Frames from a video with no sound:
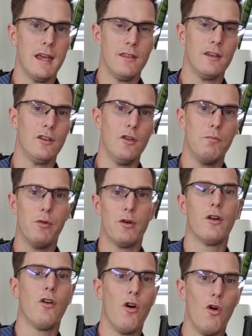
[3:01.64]
that you book a
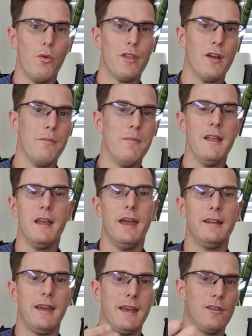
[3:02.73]
call with them.
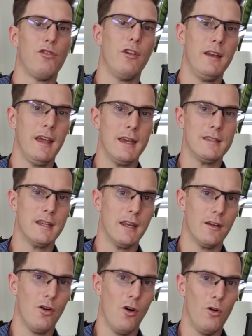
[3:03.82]
It takes 3 days to get a
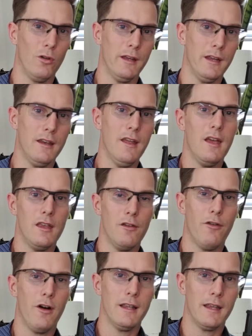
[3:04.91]
call in. You
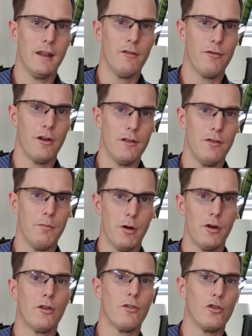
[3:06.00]
finally get in front of your
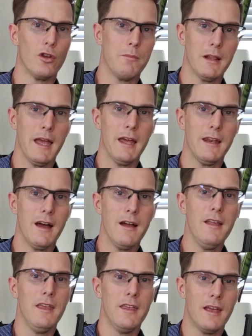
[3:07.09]
broker or your planner.
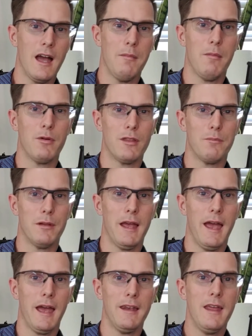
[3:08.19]
You come up with a
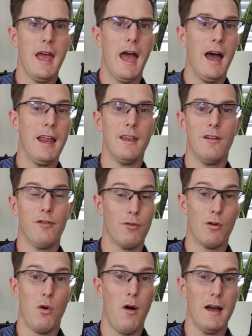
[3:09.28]
plan. And if it
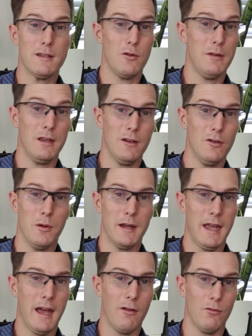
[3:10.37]
requires opening a new
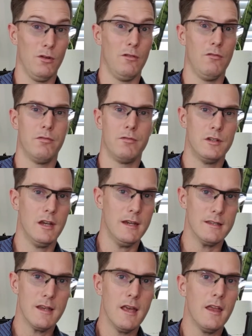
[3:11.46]
account, well,
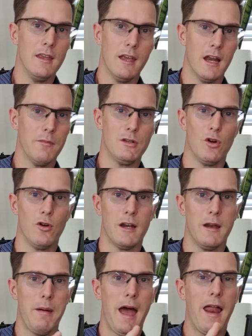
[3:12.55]
geez, you're going to be talking
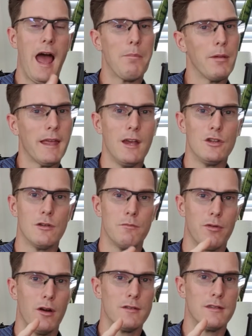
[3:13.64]
about application
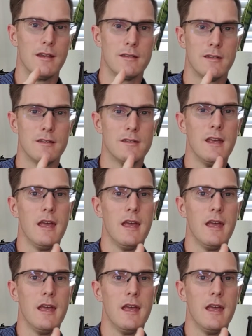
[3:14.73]
processes,